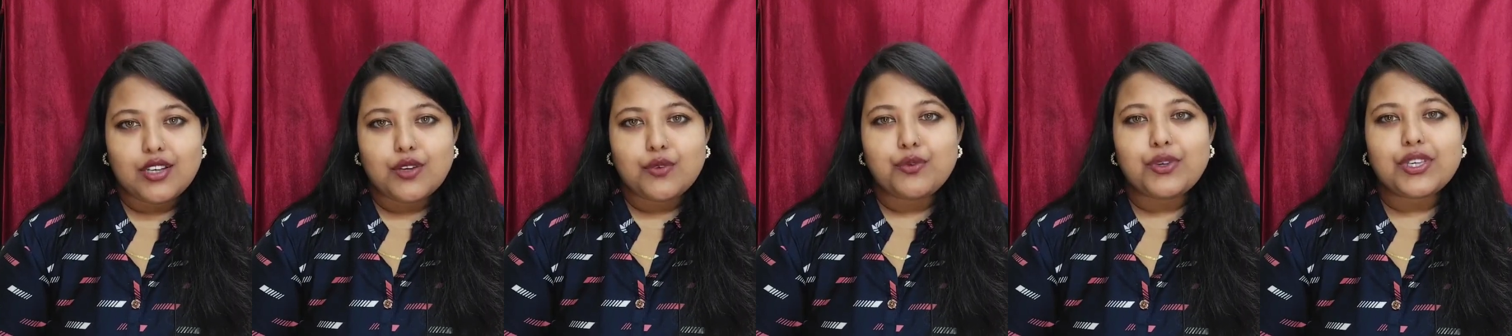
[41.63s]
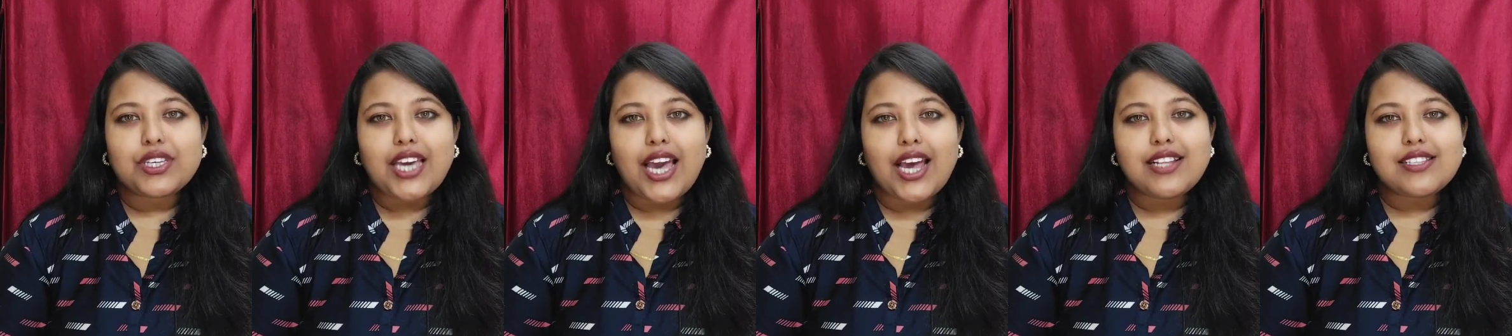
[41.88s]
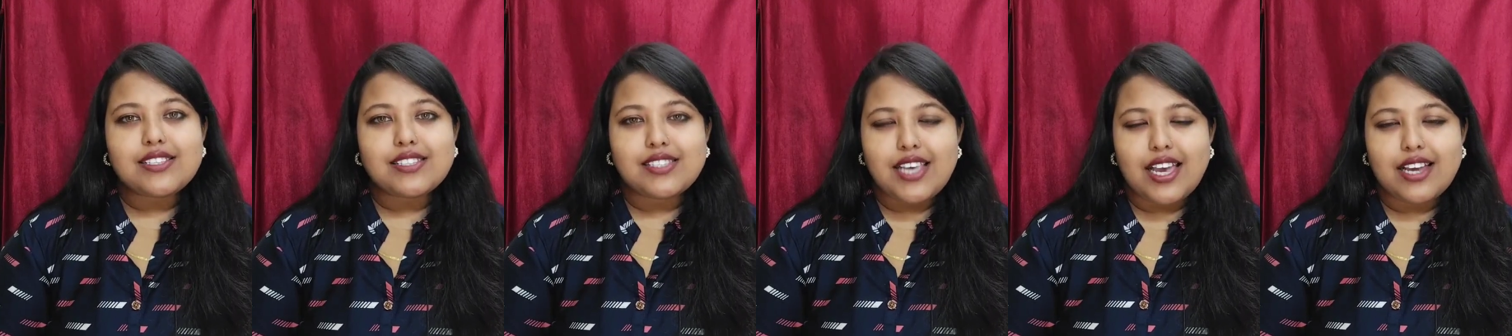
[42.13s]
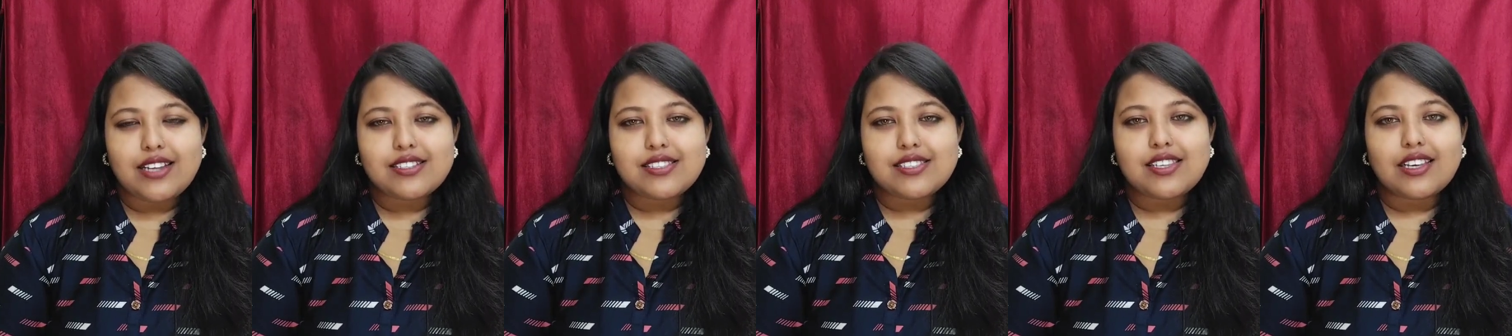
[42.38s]
We can
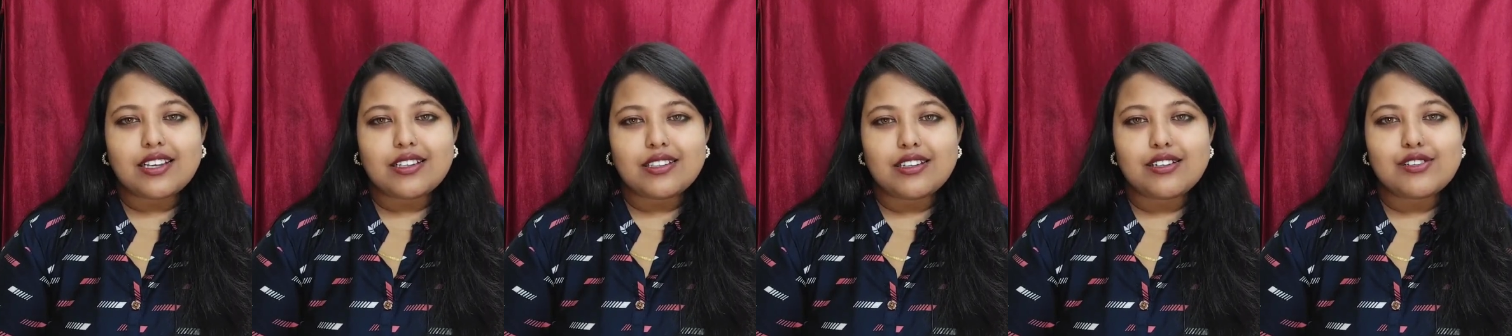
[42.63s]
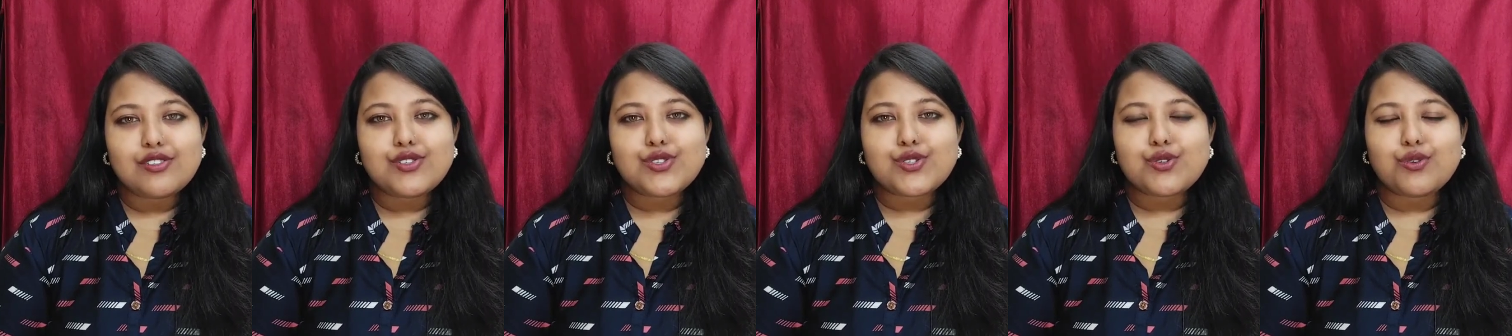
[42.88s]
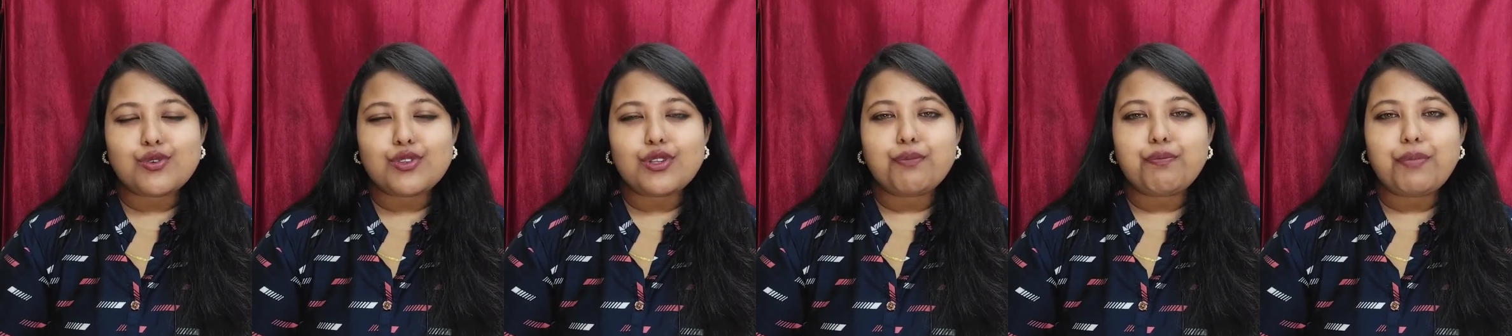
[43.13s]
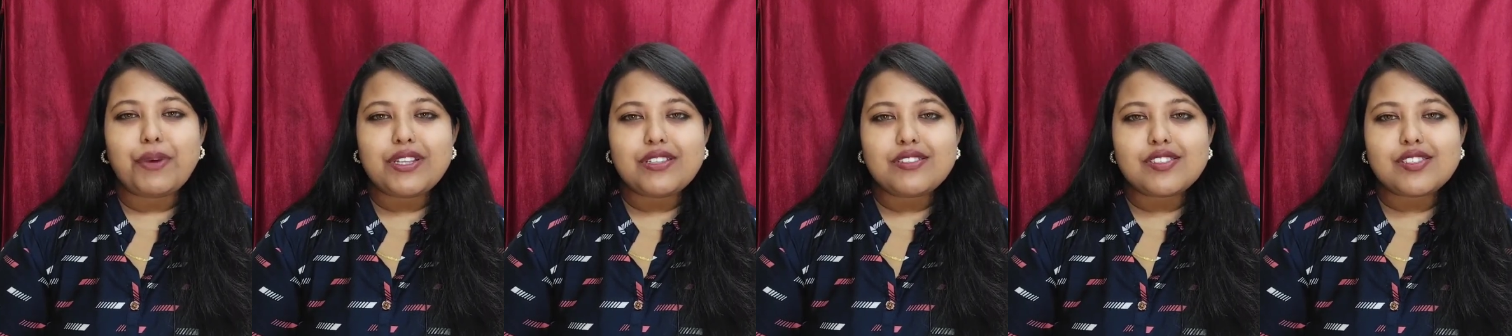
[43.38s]
send signals to the
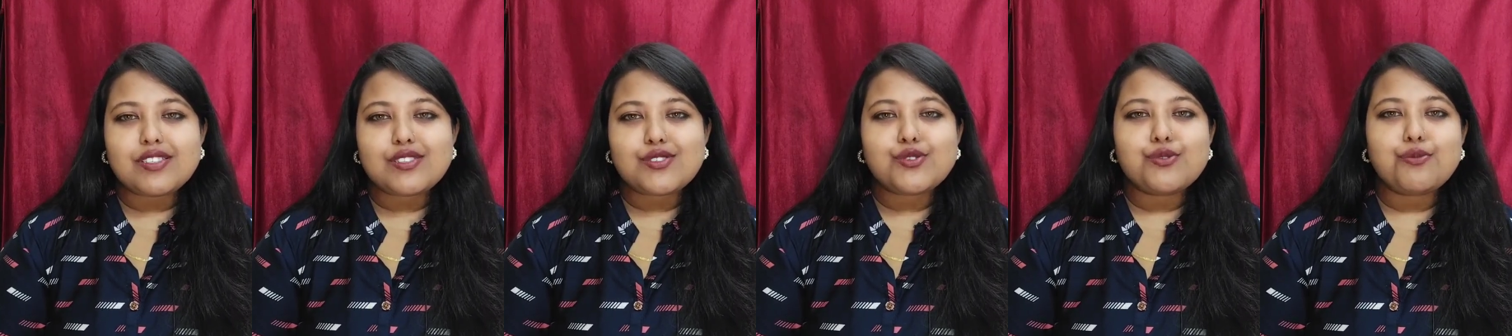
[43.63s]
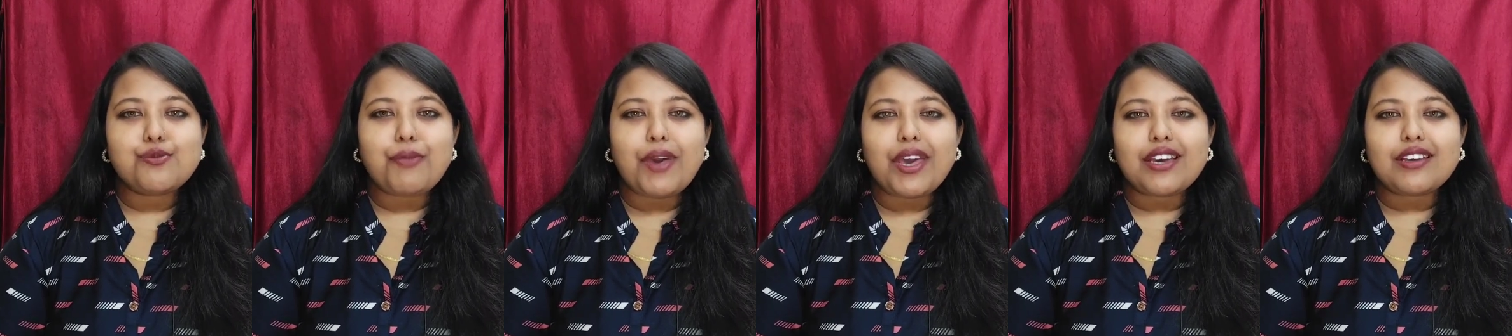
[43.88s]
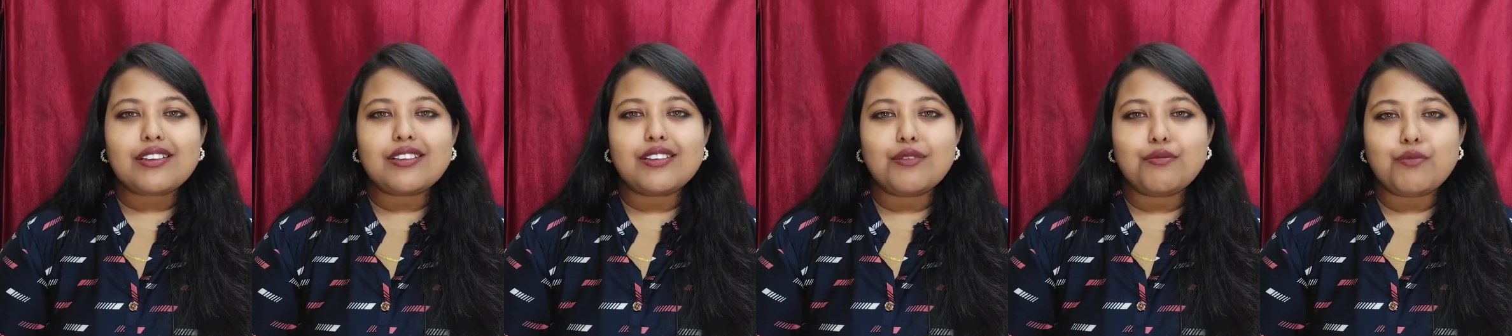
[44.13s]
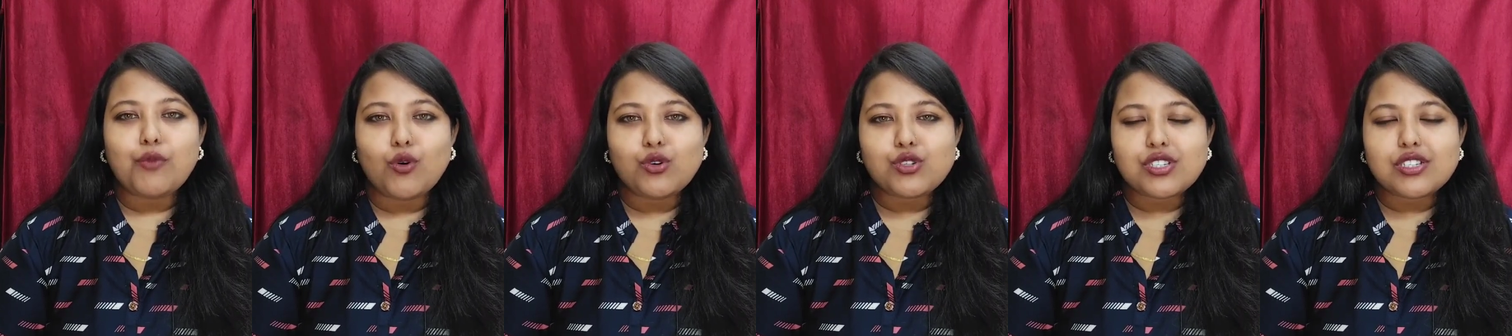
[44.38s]
pins to make the
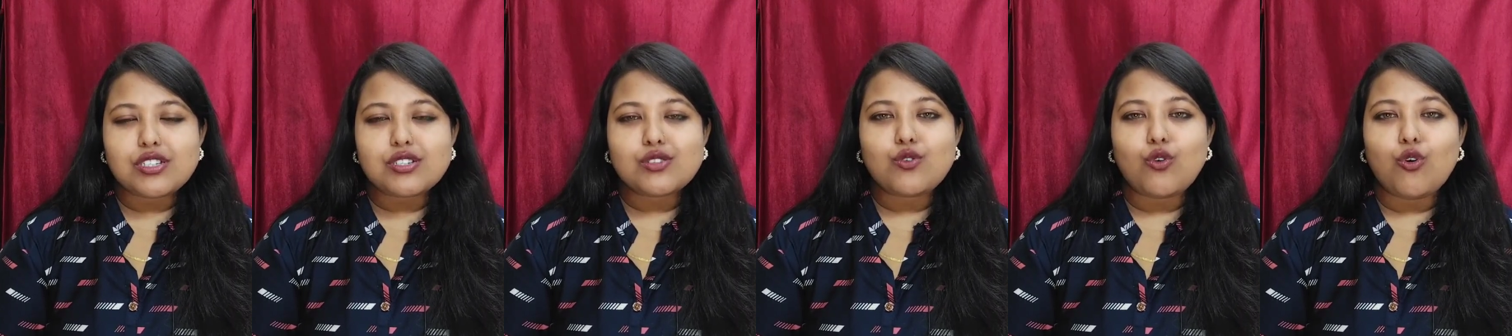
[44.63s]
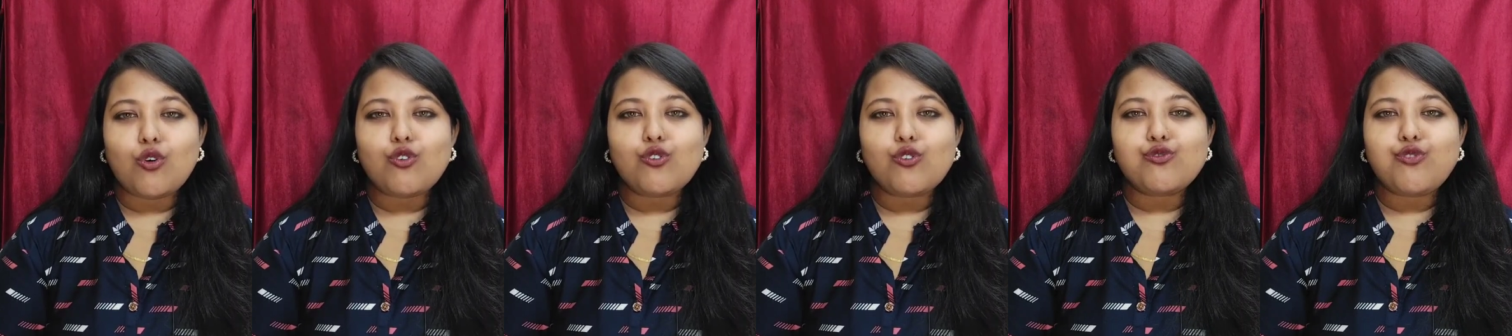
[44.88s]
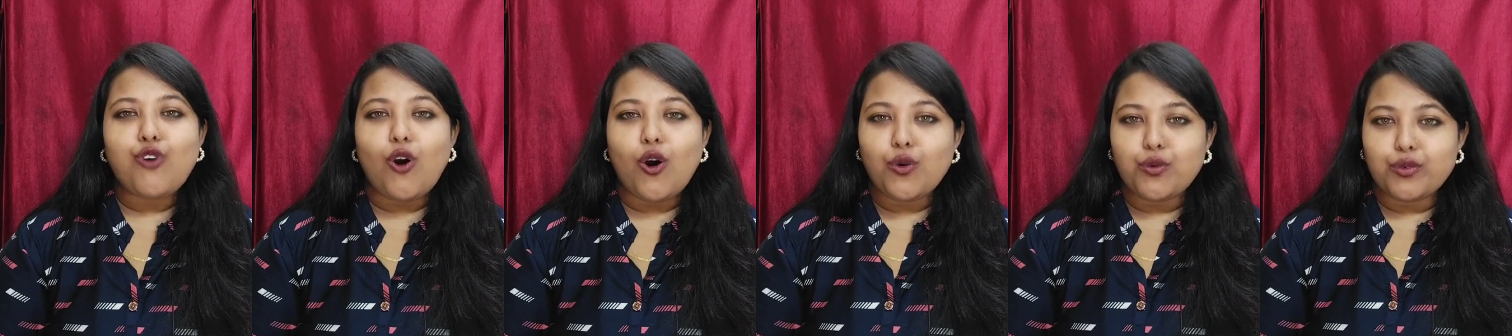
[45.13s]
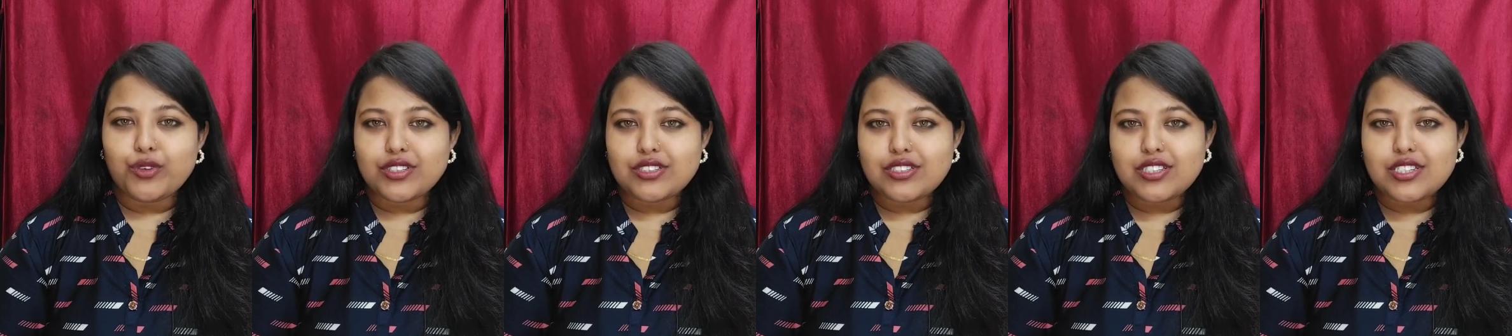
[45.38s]
motor go
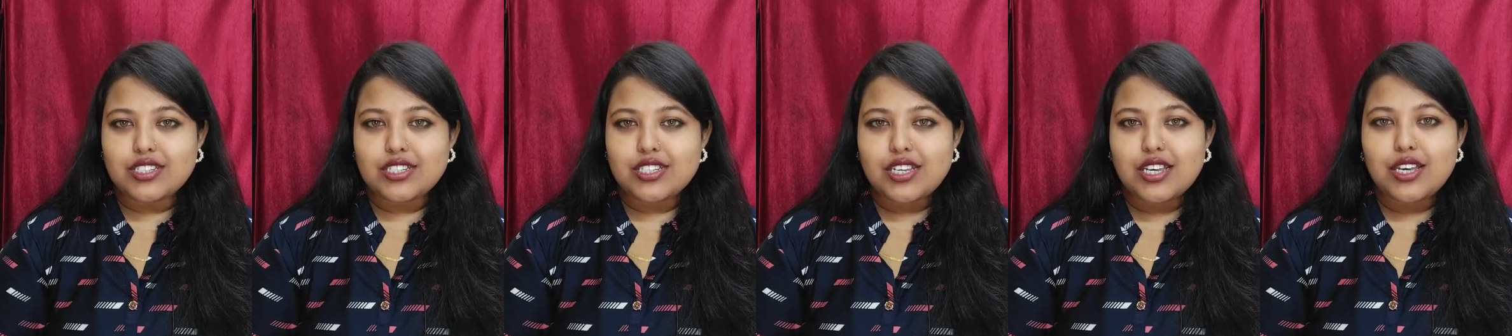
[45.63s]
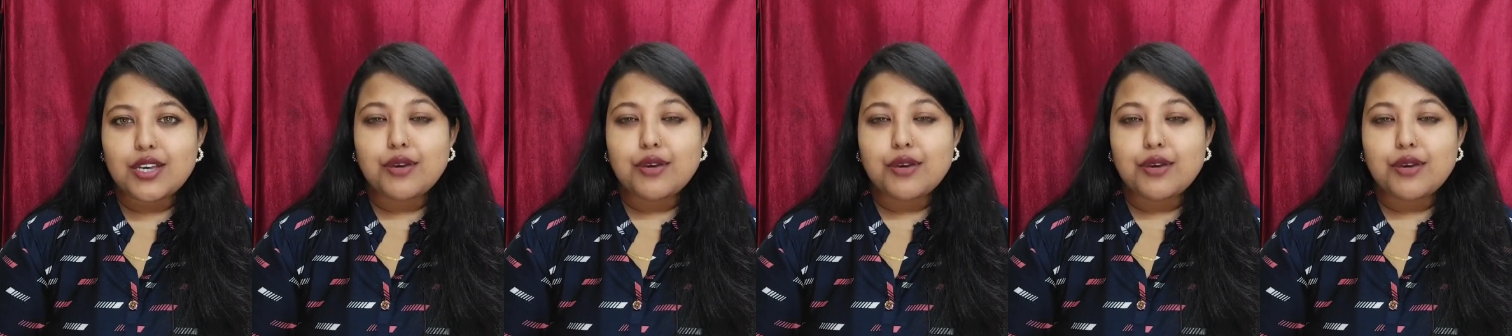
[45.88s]
forward,